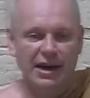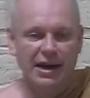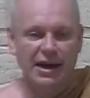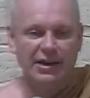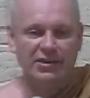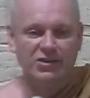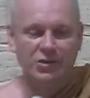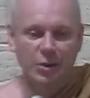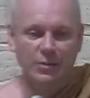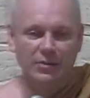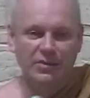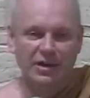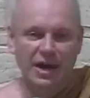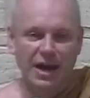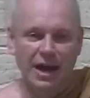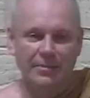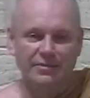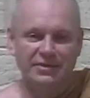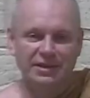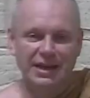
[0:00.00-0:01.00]
And
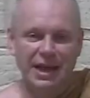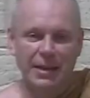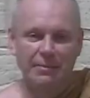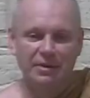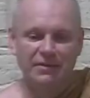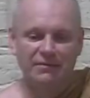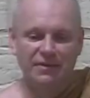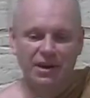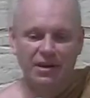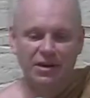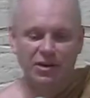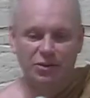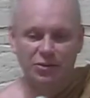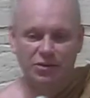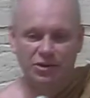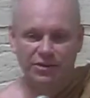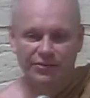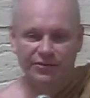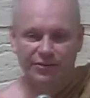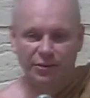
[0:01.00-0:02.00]
sometimes it can be very
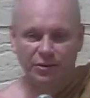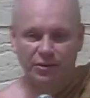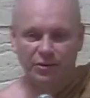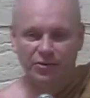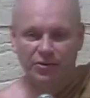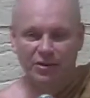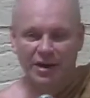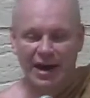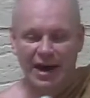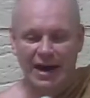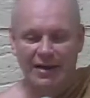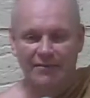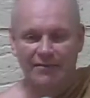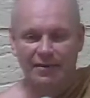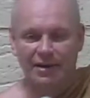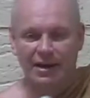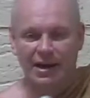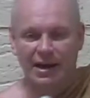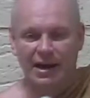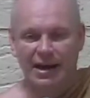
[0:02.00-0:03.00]
useful to have
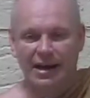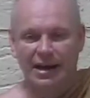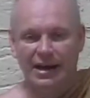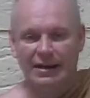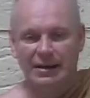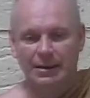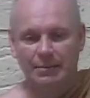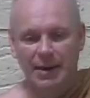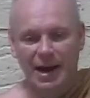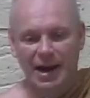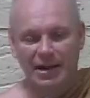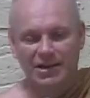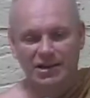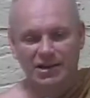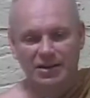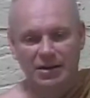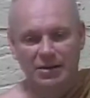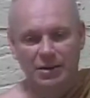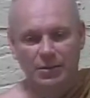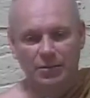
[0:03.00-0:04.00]
an
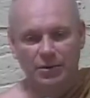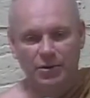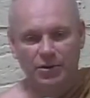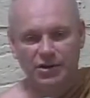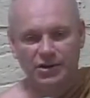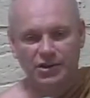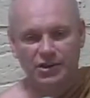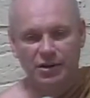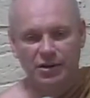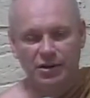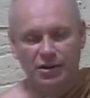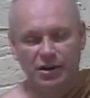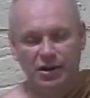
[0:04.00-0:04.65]
imaginary person,